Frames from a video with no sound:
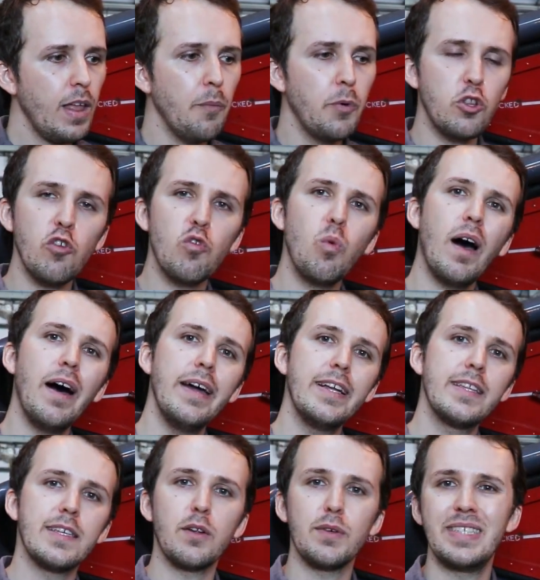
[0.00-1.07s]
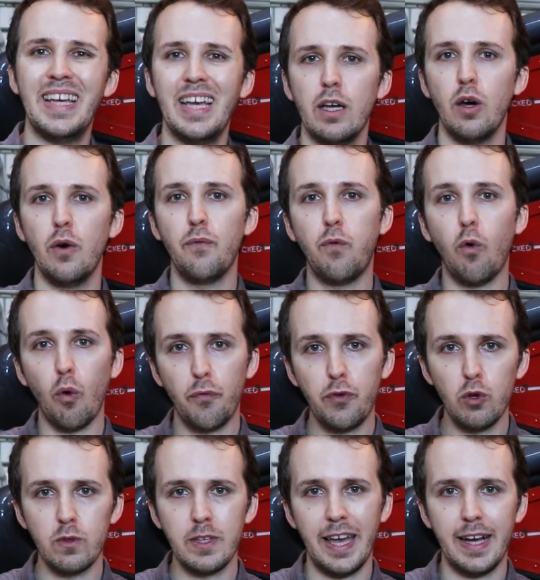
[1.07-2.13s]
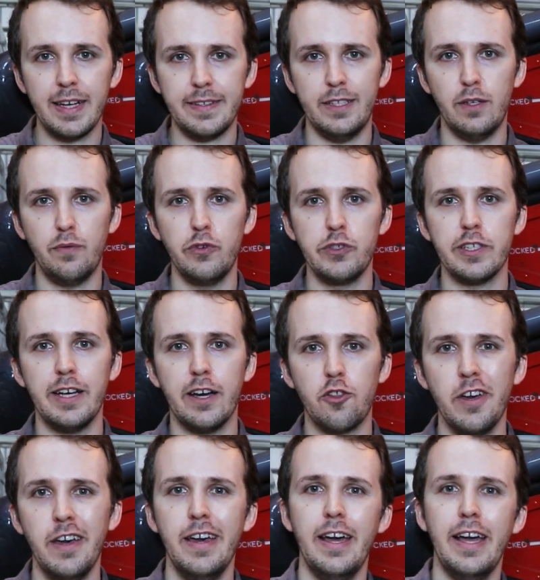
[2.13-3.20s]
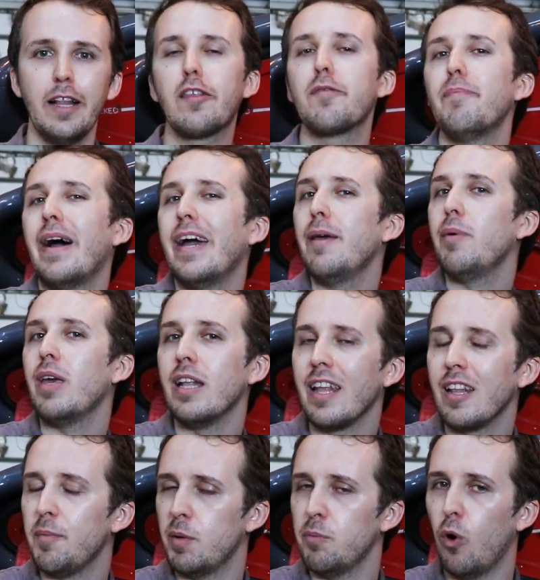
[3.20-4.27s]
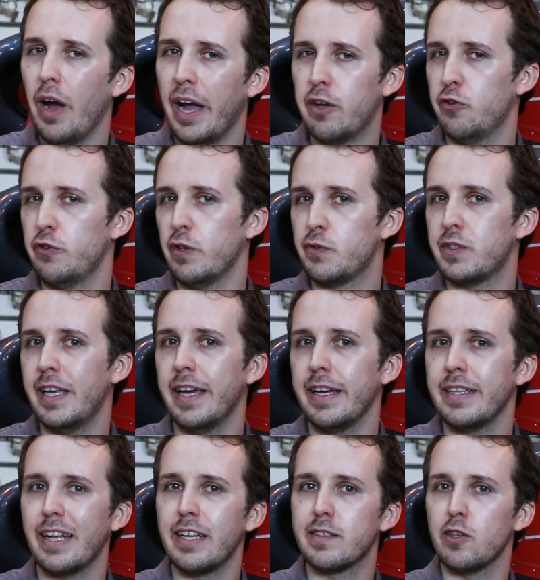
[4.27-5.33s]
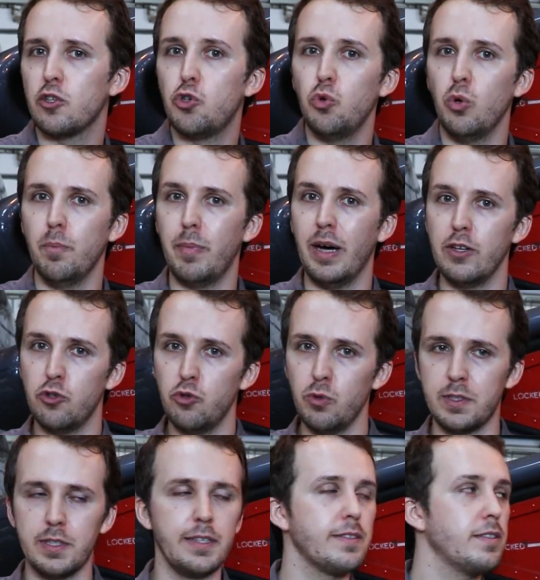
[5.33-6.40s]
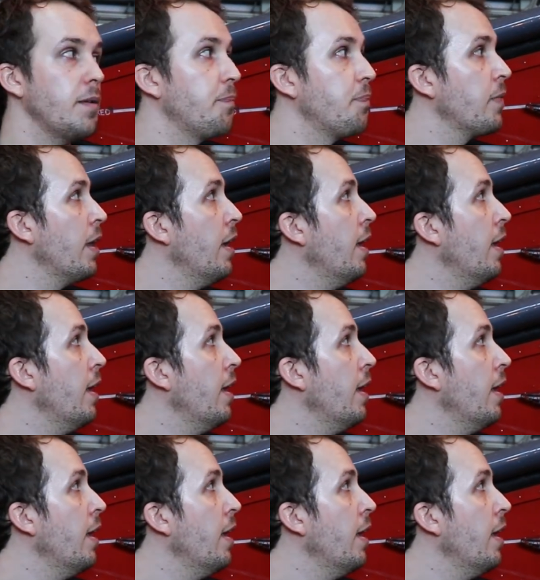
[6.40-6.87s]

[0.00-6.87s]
Which is why instead of saying four fuel tanks in the fuselage, it's maybe a little bit more accurate of saying that it's a two and by two system.